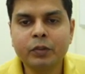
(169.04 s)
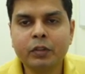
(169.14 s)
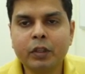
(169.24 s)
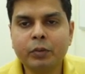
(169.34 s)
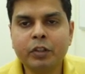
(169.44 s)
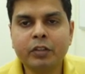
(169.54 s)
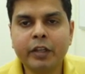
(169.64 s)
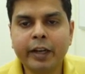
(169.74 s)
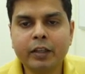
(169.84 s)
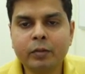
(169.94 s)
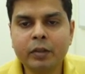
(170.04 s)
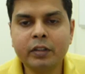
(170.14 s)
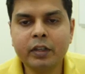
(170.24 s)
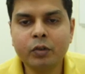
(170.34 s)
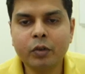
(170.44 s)
Now this x
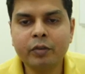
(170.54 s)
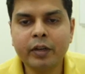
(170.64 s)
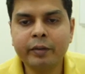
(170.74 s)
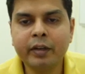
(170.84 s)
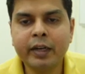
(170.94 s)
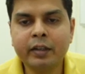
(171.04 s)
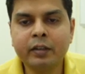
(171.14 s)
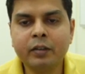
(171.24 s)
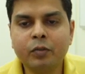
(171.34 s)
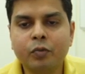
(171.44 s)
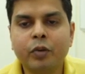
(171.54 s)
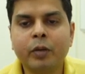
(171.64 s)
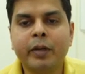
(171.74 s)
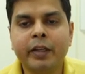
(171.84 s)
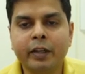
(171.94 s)
was there, so I will write it in
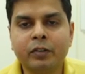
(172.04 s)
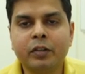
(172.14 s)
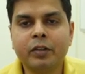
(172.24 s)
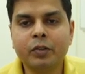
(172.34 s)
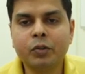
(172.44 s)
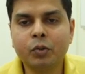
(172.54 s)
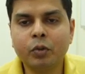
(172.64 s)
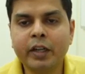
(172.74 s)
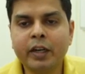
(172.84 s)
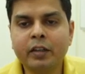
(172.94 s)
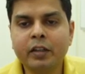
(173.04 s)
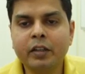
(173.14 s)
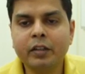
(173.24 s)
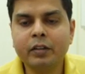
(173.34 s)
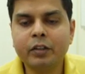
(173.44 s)
1 by x, so
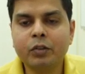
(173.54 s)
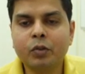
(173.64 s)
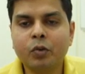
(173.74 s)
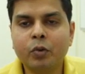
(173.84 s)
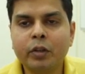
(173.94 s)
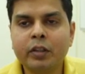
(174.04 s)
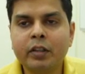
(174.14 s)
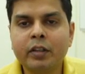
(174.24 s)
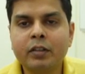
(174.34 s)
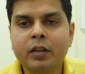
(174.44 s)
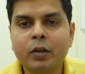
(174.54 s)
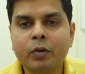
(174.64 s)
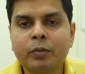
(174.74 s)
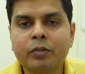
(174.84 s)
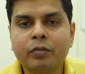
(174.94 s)
that this whole thing is
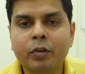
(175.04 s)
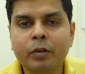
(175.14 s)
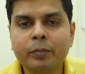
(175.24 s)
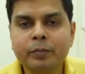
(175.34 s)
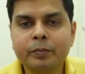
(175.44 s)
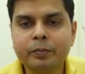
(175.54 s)
now of the form,